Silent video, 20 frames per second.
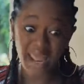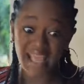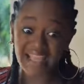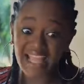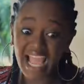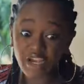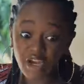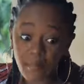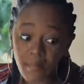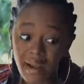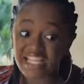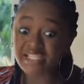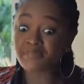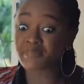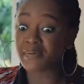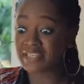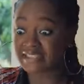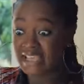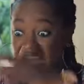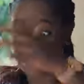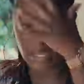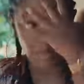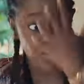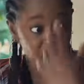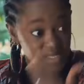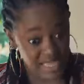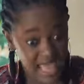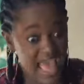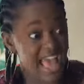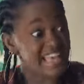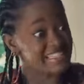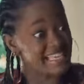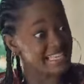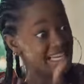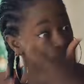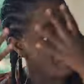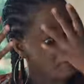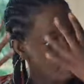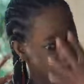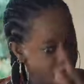But I cannot marry Prince as a matter. I
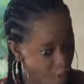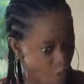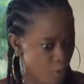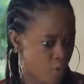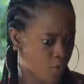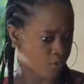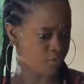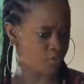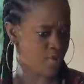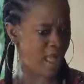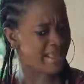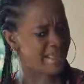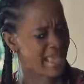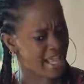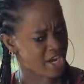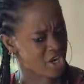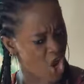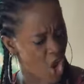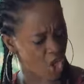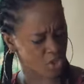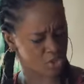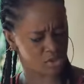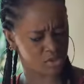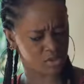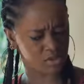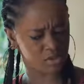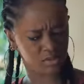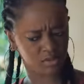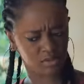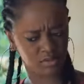said it before. I cannot.